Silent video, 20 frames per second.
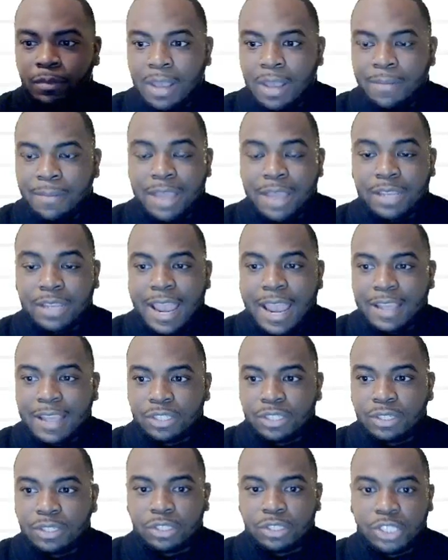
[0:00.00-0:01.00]
I'm
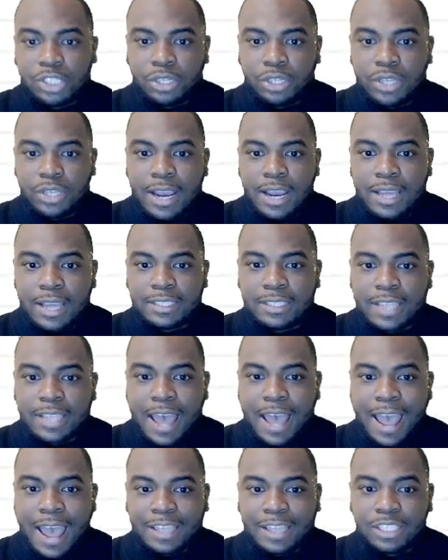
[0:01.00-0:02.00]
actually going to show you guys
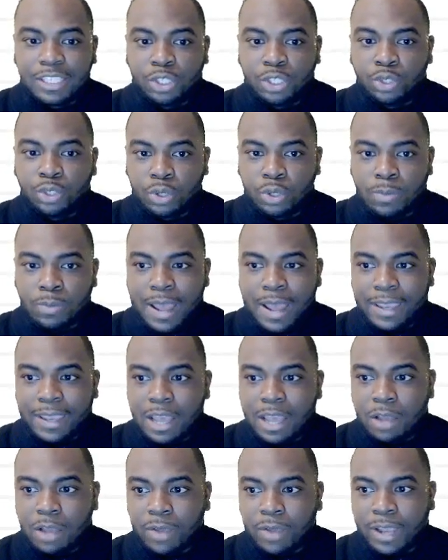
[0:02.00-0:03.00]
that I actually grew my
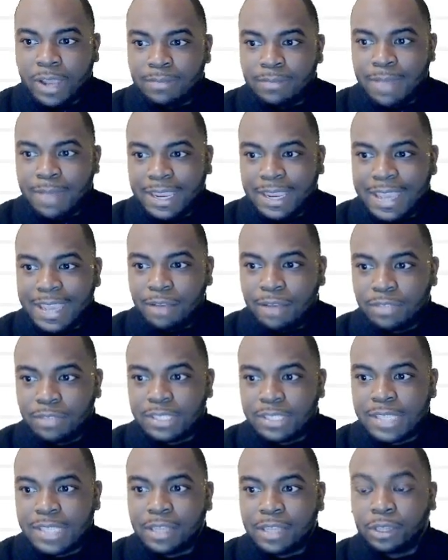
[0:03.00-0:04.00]
account, right? My account
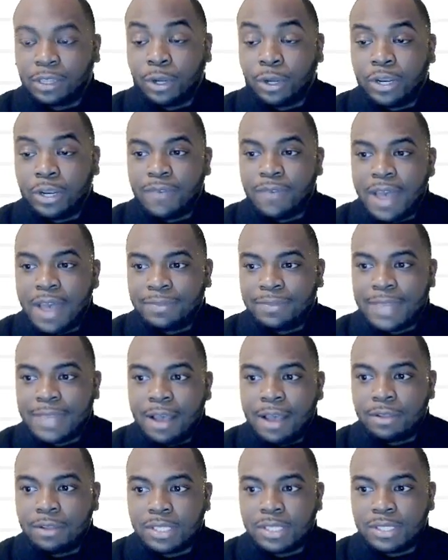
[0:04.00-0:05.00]
is at
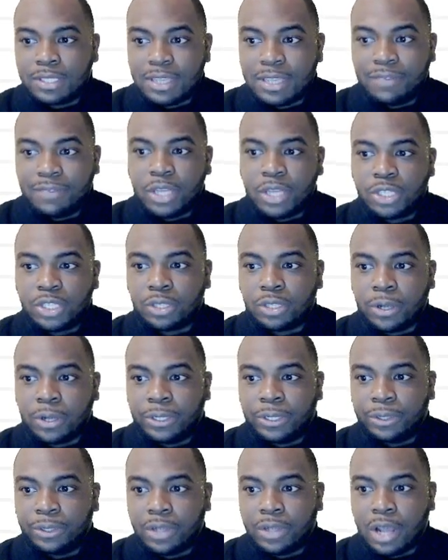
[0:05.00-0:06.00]

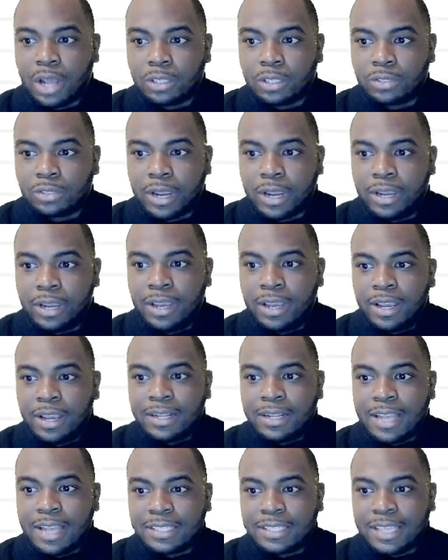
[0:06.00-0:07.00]
$35,733, right?
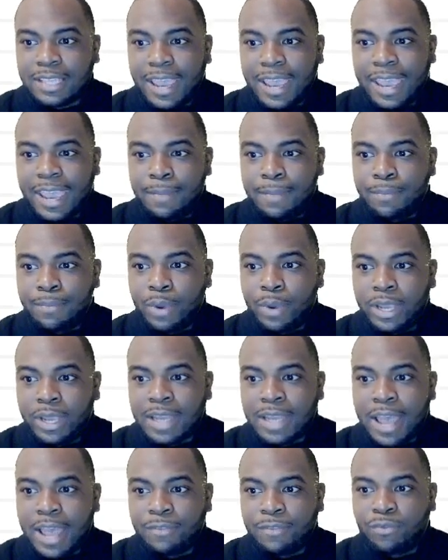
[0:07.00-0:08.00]
That's
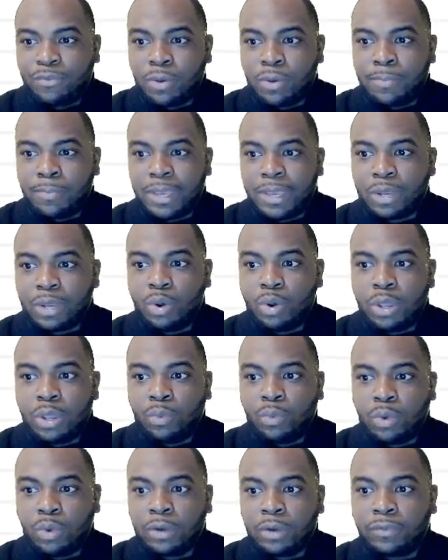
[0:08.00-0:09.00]
8.94
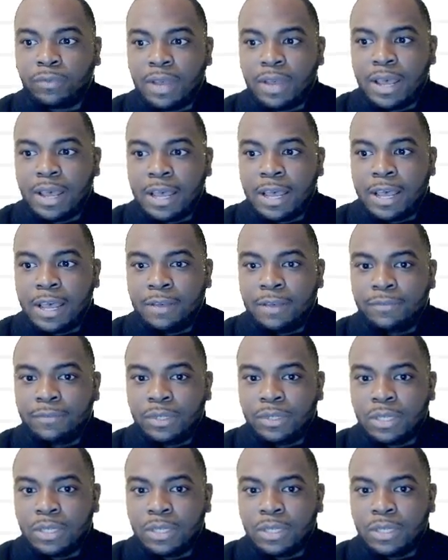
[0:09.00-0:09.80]
Bitcoin worth of,